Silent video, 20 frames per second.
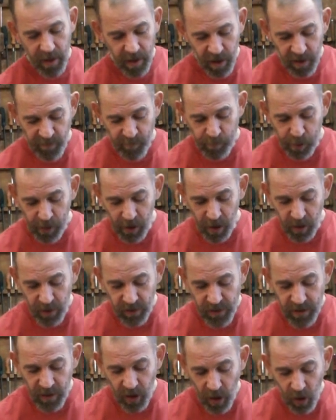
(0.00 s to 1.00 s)
I've
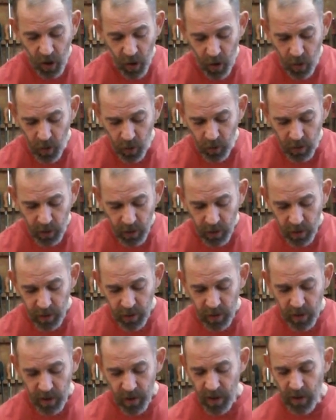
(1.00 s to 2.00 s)
plugged the hole
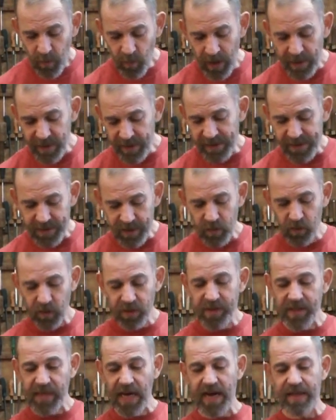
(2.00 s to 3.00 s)
and when this is
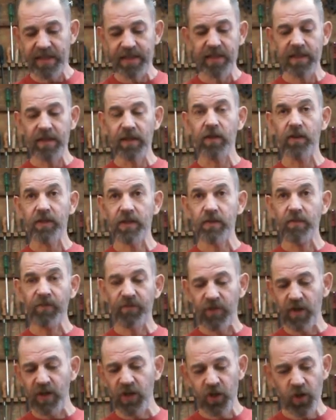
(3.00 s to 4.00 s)
all sanded and got some
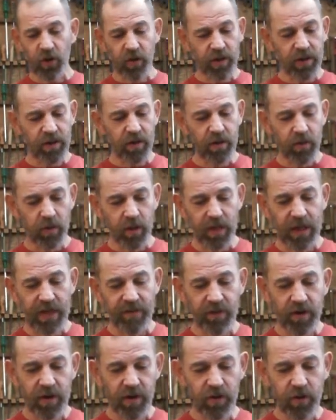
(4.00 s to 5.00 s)
finish on it no one will
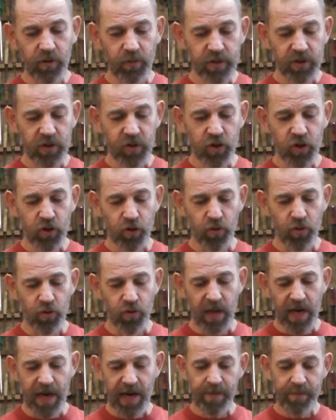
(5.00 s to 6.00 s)
ever know there was a screw
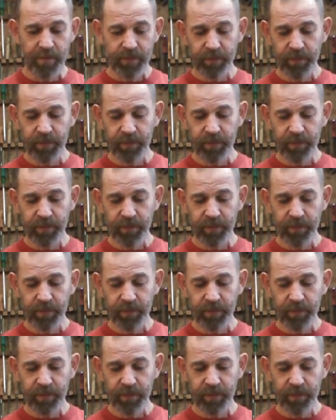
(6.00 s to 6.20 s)
there.